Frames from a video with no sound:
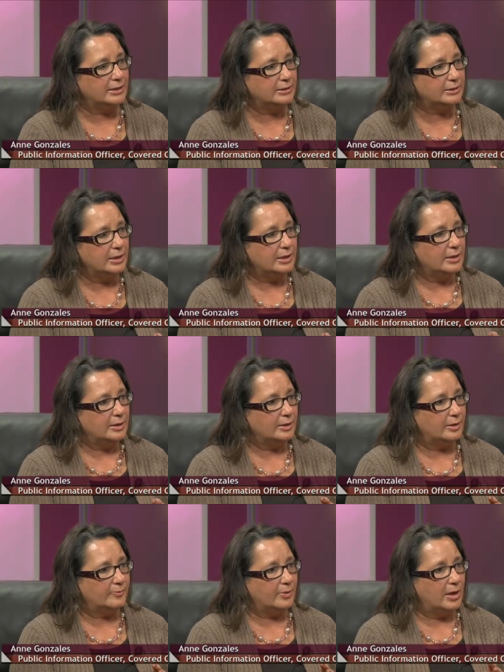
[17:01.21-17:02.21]
it
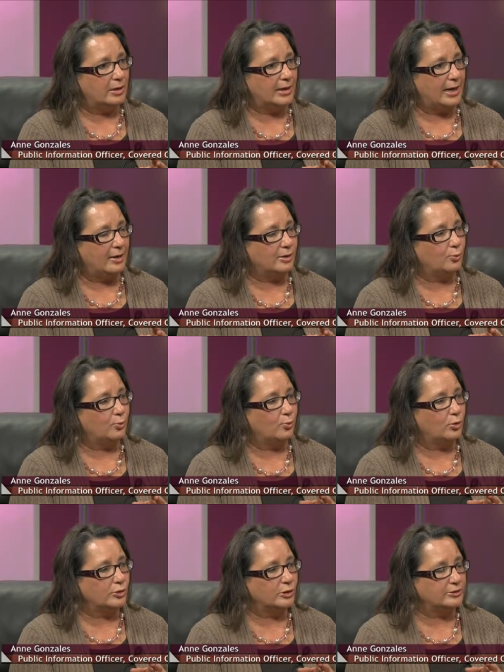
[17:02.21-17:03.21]
allow
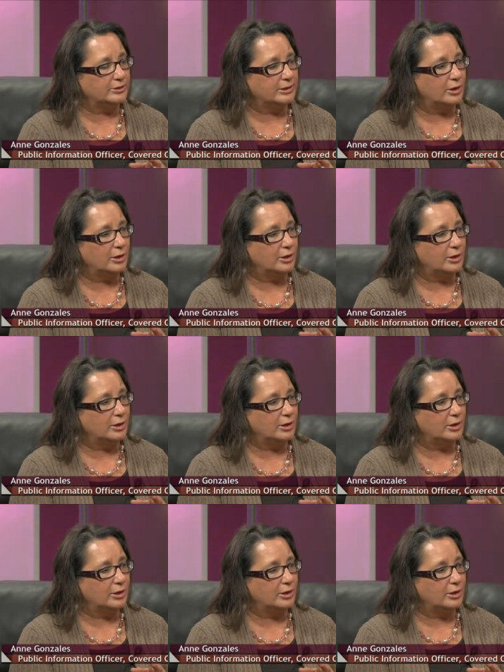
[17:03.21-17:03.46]
we're using